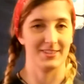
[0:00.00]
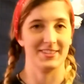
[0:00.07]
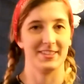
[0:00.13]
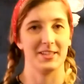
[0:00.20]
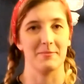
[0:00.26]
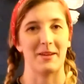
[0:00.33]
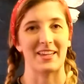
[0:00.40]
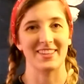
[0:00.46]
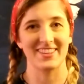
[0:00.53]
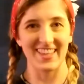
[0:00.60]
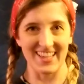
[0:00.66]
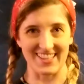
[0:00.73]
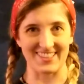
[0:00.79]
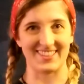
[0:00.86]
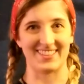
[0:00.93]
to make
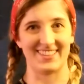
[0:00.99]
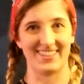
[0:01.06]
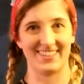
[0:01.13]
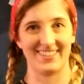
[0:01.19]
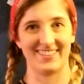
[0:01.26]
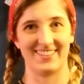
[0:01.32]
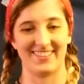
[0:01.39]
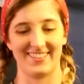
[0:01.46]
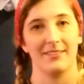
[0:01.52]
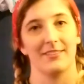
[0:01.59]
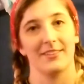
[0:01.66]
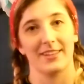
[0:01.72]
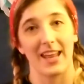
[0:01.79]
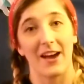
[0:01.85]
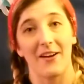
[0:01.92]
this.
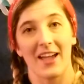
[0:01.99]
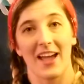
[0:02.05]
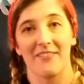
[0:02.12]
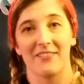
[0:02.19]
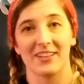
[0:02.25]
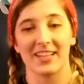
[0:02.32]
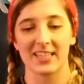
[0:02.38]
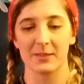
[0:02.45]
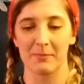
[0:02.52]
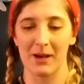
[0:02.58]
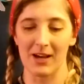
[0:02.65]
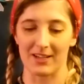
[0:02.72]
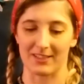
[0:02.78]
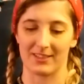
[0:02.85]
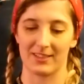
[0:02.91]
Now I have a nice
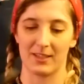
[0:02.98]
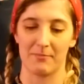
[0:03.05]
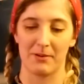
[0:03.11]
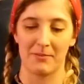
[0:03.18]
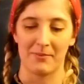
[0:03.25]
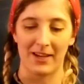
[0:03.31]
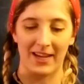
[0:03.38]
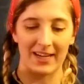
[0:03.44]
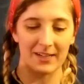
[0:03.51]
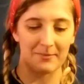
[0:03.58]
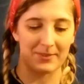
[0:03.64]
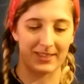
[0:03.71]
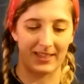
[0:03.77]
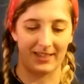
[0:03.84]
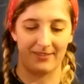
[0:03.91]
box to put my
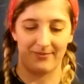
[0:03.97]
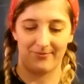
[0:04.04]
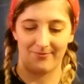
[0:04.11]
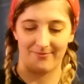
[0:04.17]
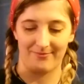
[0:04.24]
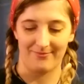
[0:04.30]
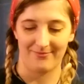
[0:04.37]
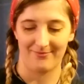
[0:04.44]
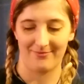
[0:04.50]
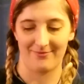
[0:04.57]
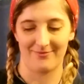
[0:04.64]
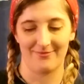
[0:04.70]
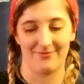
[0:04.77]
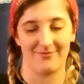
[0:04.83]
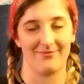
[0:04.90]
items in.
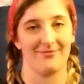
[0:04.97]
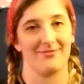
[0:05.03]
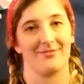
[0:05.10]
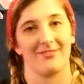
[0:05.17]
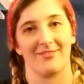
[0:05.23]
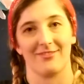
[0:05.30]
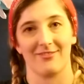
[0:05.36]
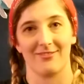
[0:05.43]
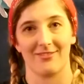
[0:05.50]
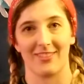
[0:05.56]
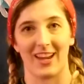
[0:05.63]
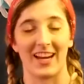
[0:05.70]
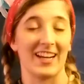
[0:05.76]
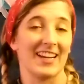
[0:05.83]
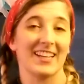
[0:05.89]

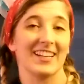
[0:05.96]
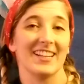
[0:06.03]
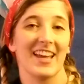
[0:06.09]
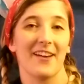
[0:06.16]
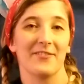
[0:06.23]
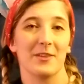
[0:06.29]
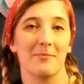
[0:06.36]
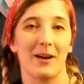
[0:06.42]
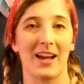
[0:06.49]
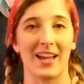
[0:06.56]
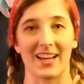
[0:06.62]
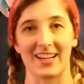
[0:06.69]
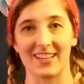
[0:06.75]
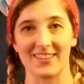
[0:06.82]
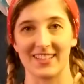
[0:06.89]
And I didn't have to buy
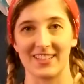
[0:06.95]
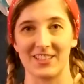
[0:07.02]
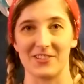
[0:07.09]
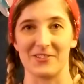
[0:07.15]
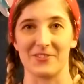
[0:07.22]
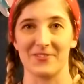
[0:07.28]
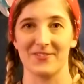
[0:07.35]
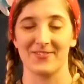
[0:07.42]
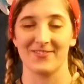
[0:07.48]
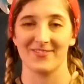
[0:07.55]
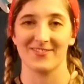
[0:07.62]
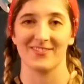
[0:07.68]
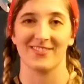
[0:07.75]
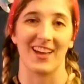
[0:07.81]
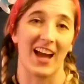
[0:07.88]
anything new.
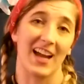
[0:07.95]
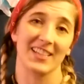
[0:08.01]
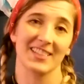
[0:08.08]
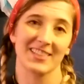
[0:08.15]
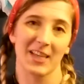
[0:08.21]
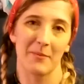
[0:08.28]
I just